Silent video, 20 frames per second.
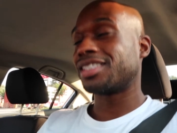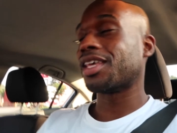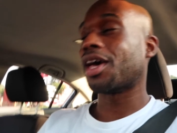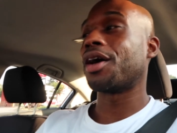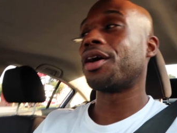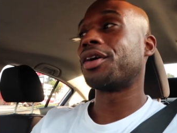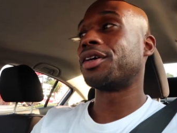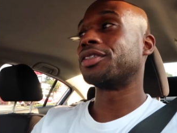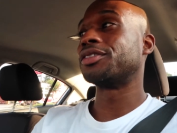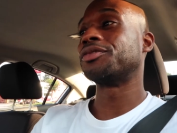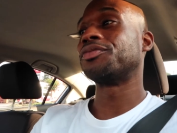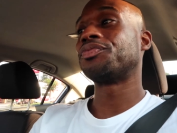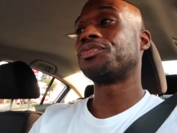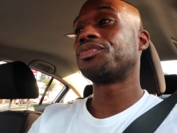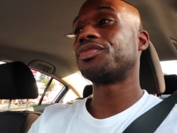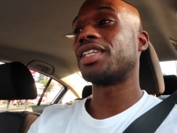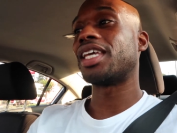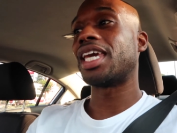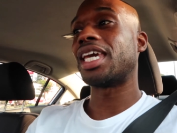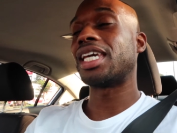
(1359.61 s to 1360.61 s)
So
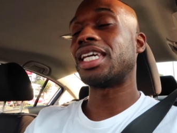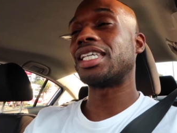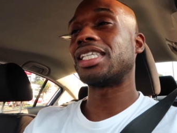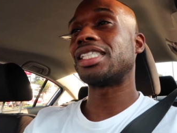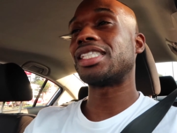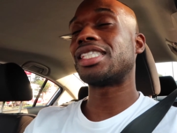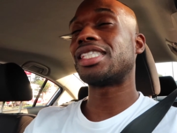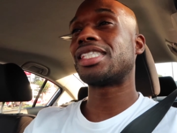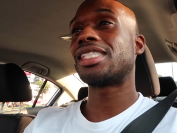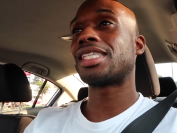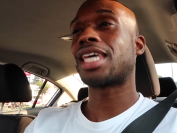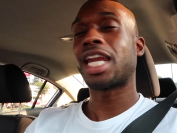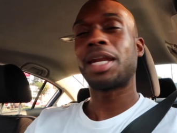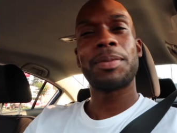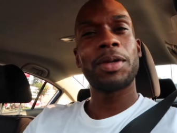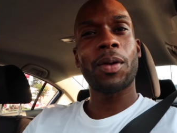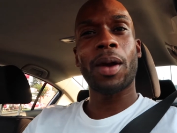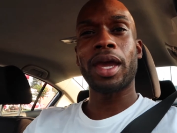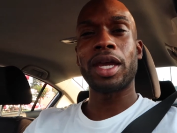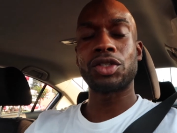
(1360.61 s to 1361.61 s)
it's gonna
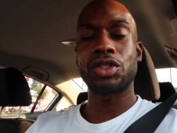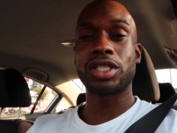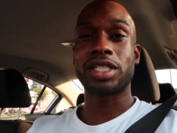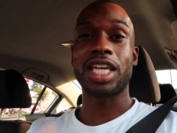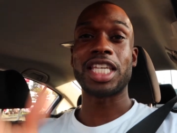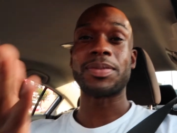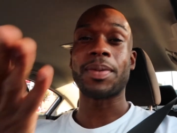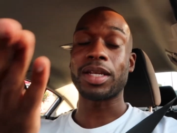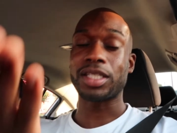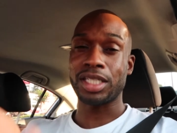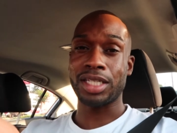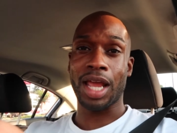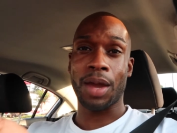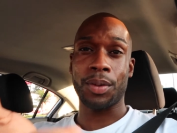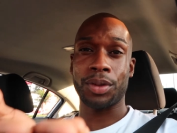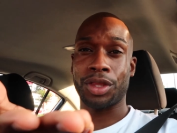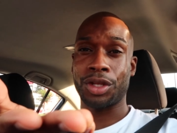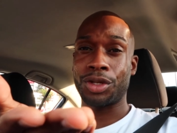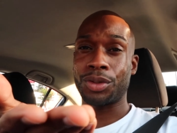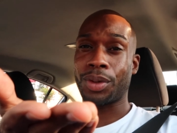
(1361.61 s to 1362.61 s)
be quite interesting, especially now
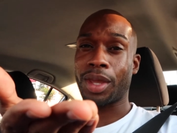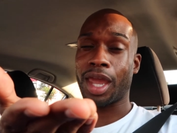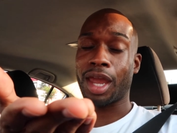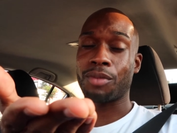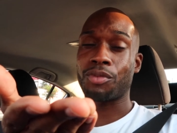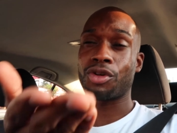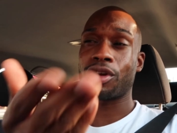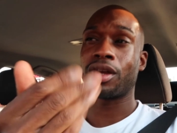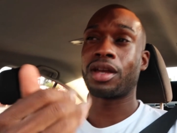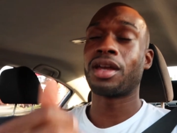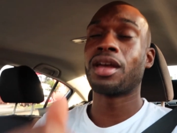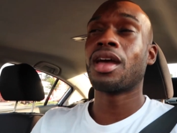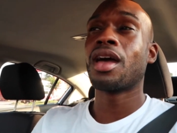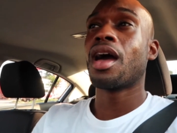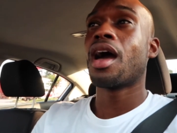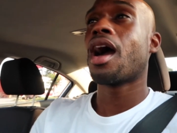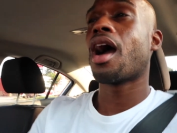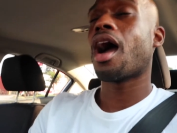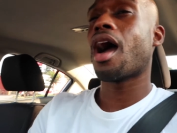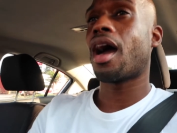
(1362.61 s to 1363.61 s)
with the new camera.
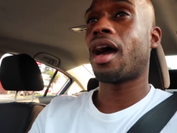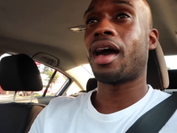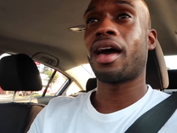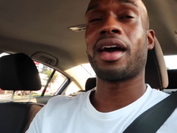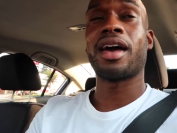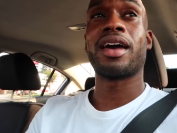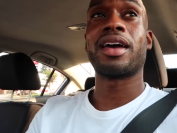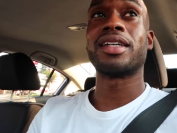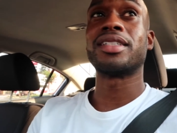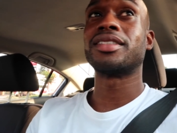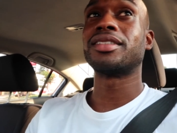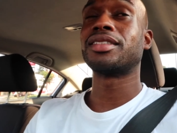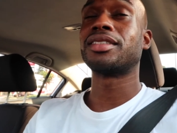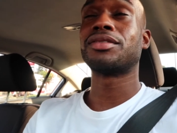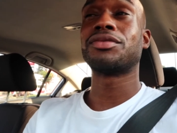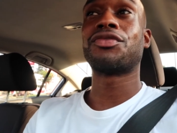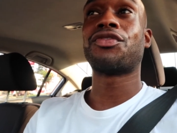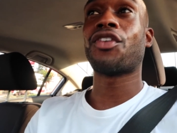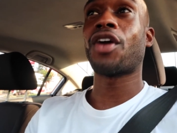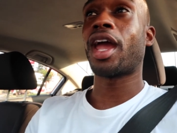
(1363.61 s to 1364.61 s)

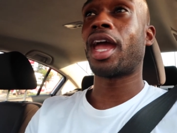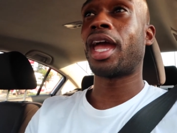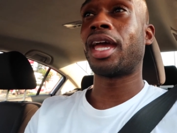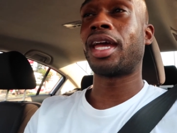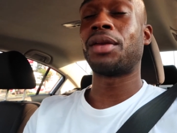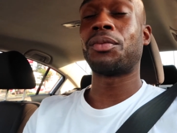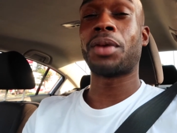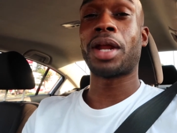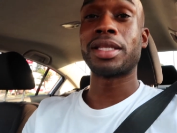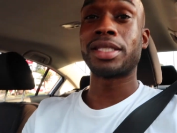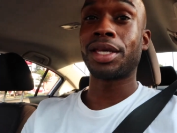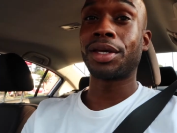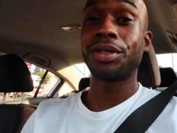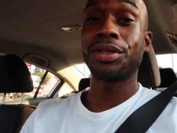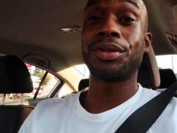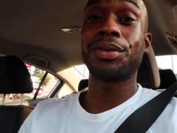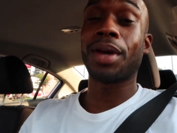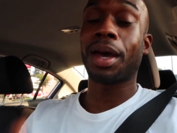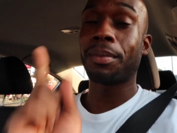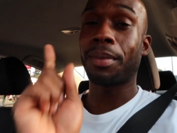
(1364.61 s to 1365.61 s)
Friend, when I tell
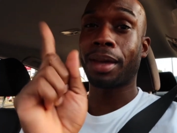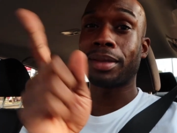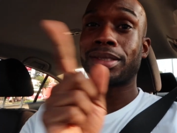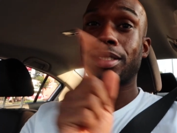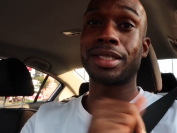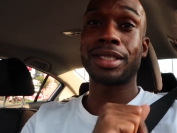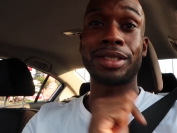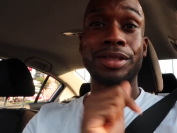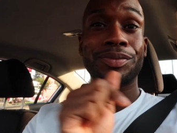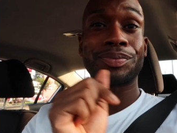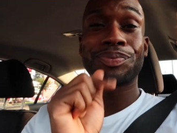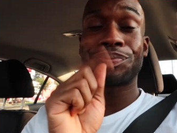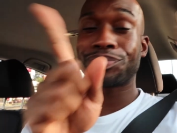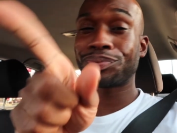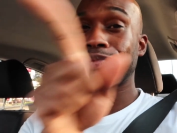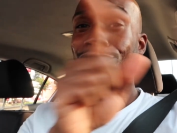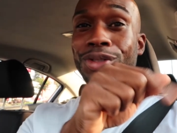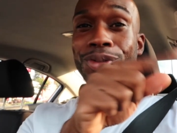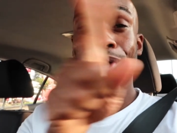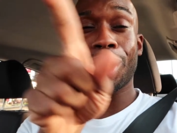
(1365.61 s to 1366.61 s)
you I'm about to,
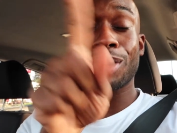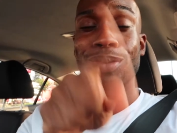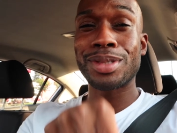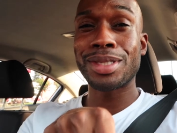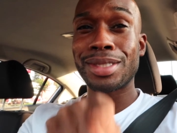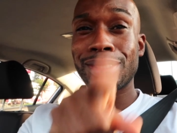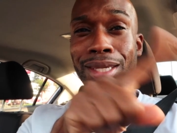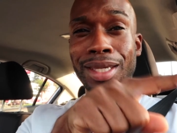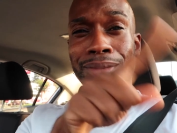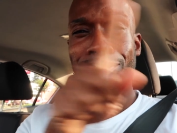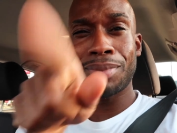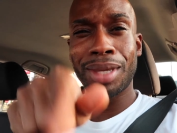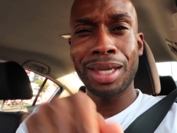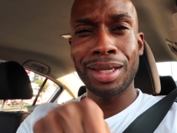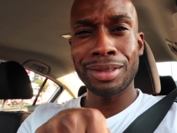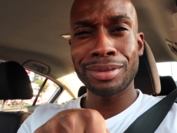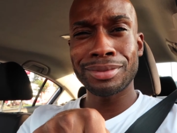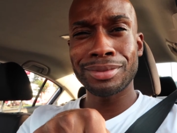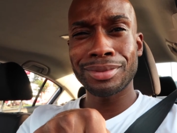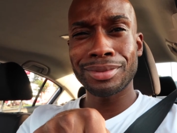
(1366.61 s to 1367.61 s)
you gonna see
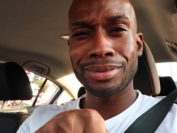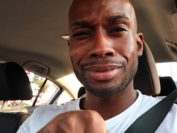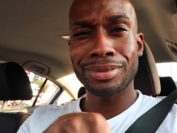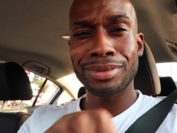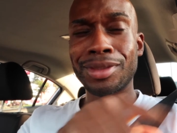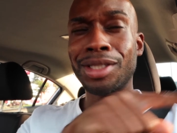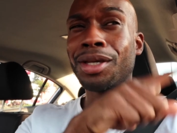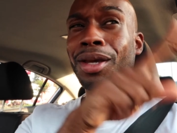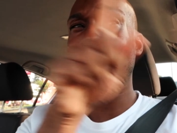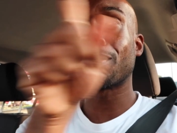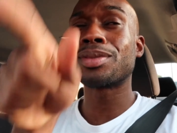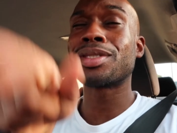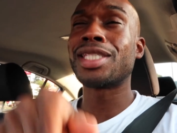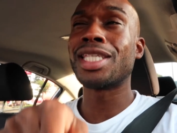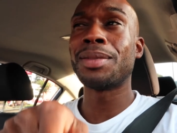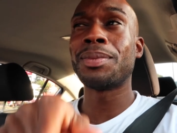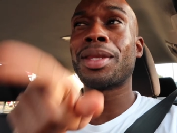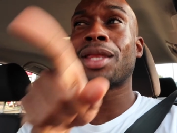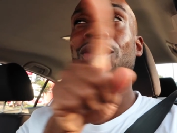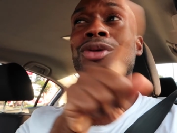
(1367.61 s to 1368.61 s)
me
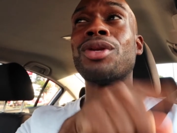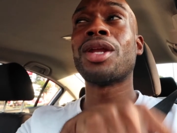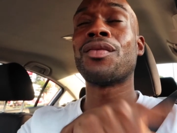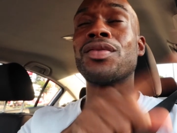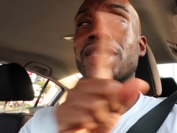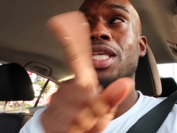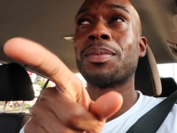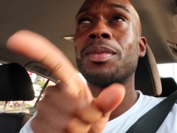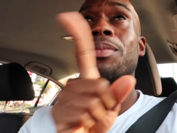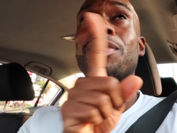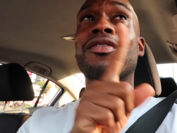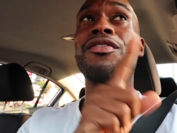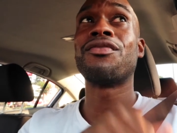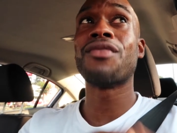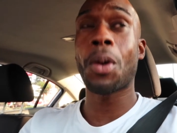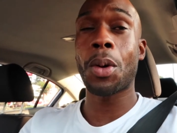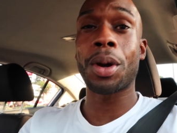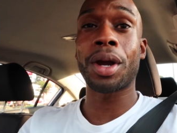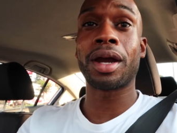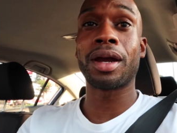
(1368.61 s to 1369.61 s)
like you never saw me
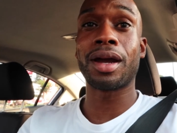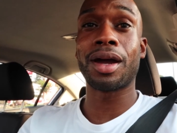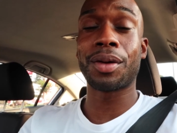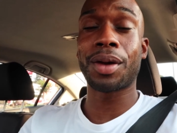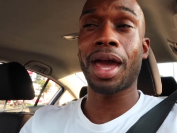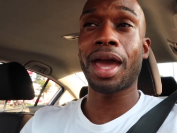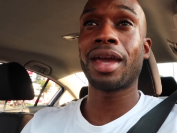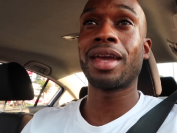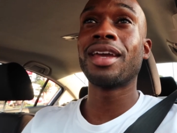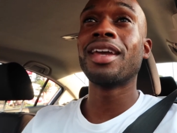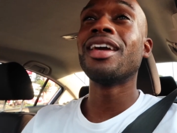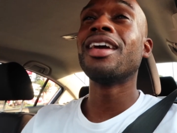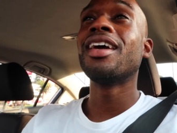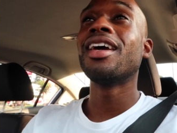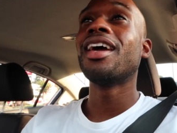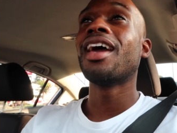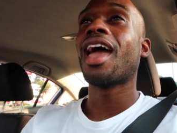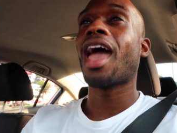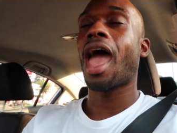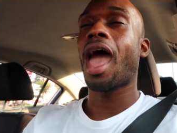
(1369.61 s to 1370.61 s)
before, okay?
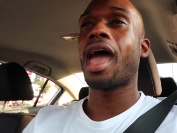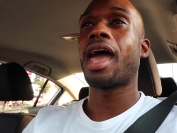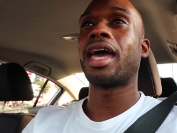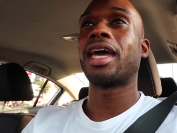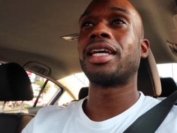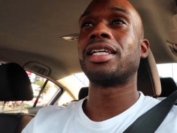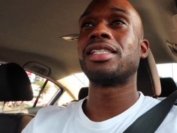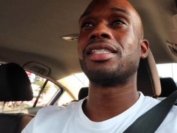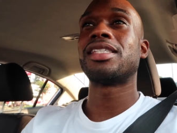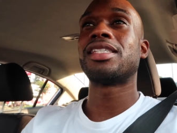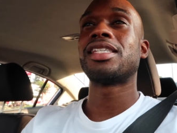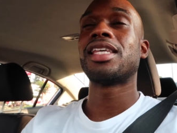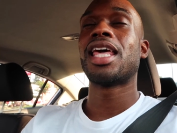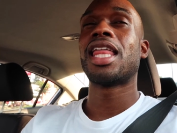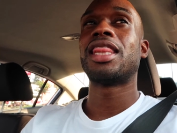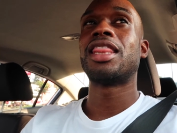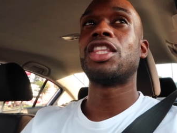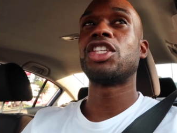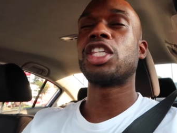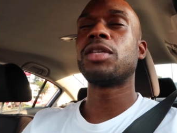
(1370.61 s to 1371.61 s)
And
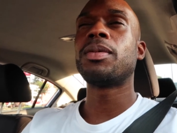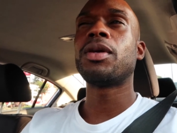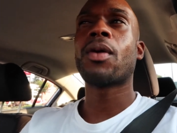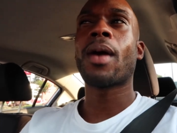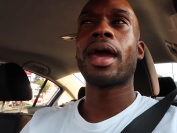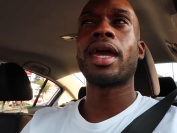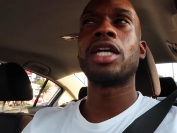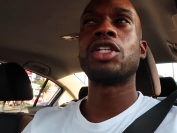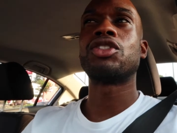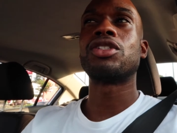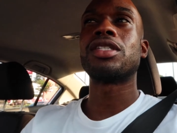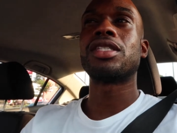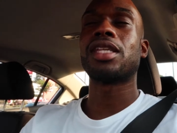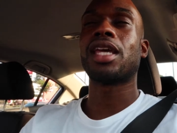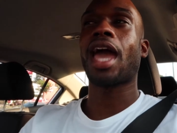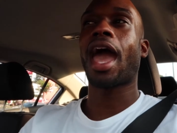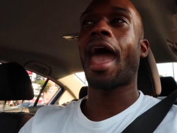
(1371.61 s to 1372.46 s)
this would be quite interesting.